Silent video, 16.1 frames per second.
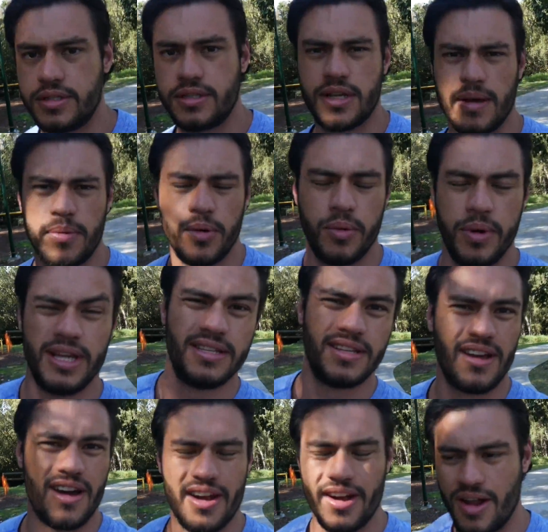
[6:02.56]
couple of weeks
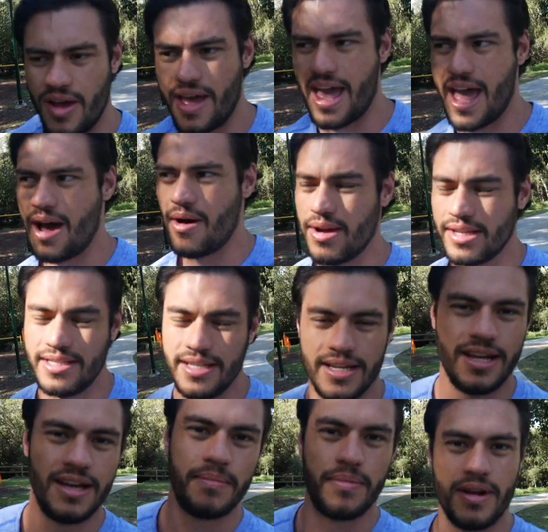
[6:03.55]
ago, I don't know how I
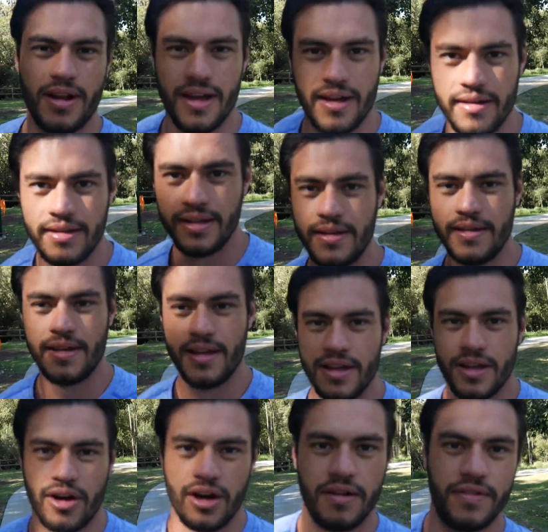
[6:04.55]
did it, but I
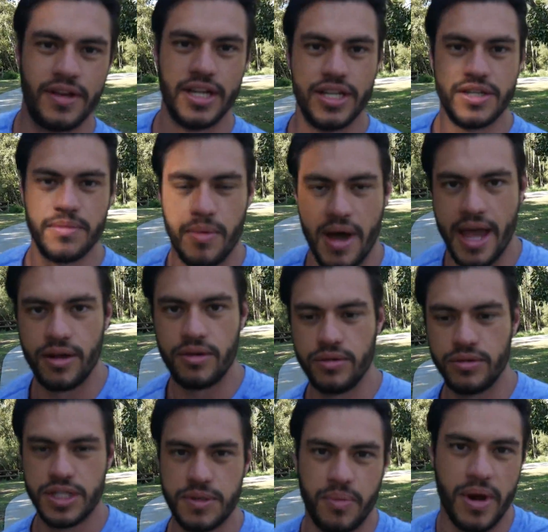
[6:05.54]
kind of injured my
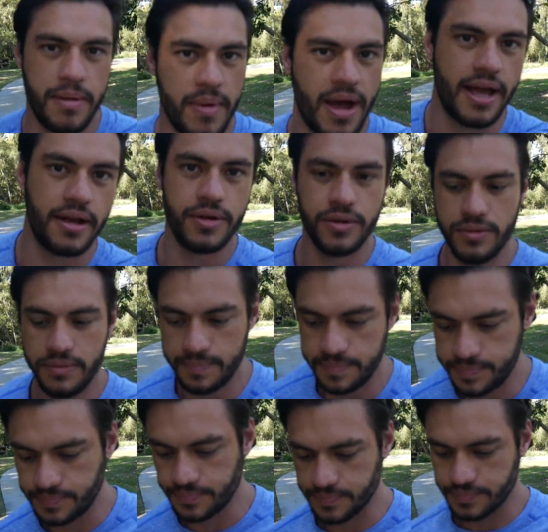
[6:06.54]
ankle, sprained my ankle.
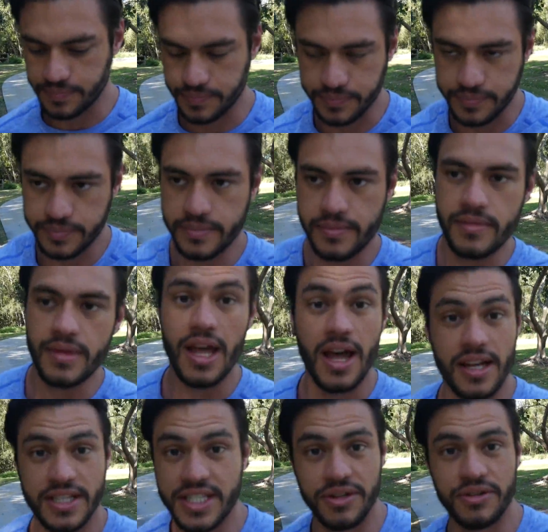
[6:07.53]

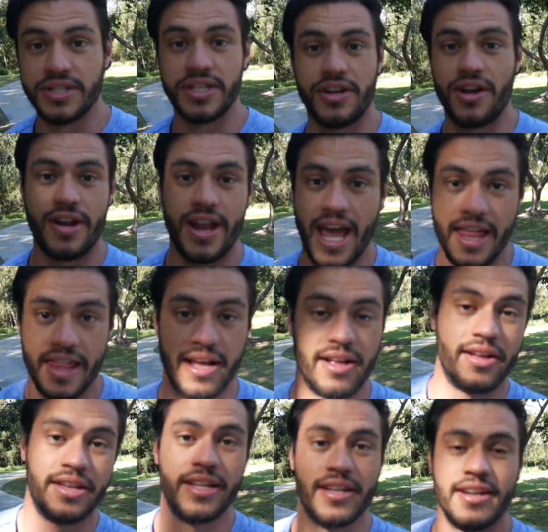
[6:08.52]
I seriously don't know how the
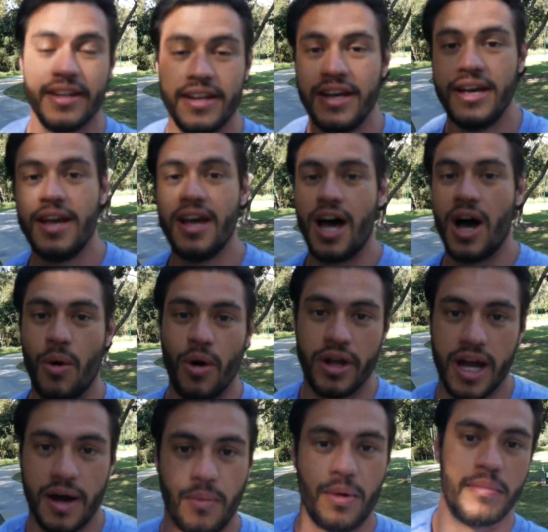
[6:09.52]
hell I did it. I
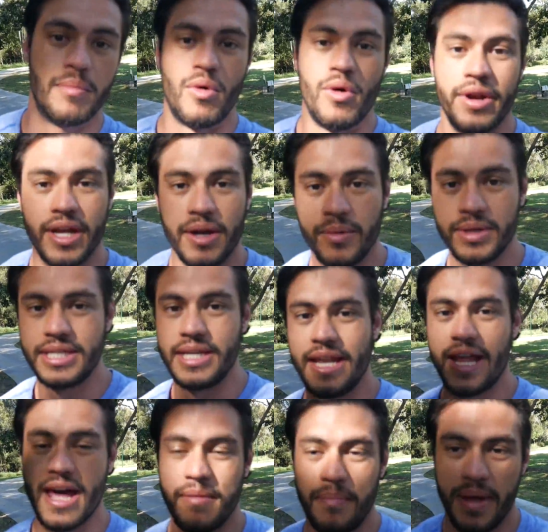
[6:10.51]
woke up one morning and went to
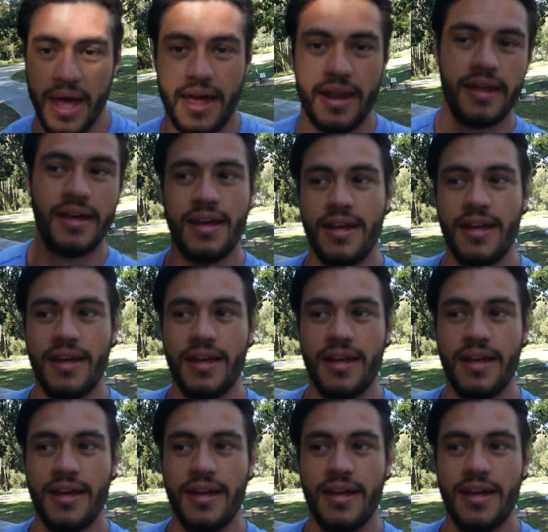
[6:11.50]
get out of bed